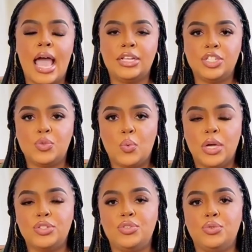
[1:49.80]
She
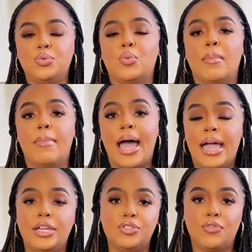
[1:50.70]
employed local
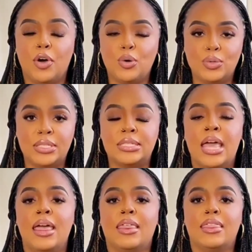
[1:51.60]
women,
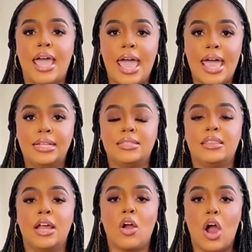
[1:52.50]
trained them in
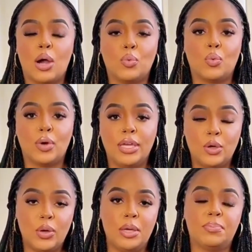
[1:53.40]
tailoring and embroidery,
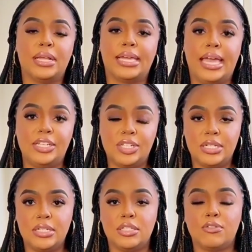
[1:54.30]
and was
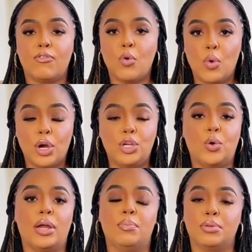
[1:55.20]
known for paying fair
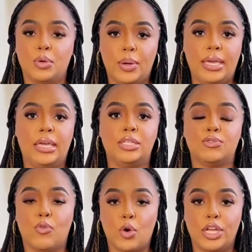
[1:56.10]
wages, a rarity
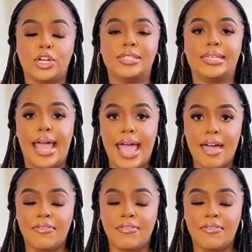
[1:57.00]
in the region.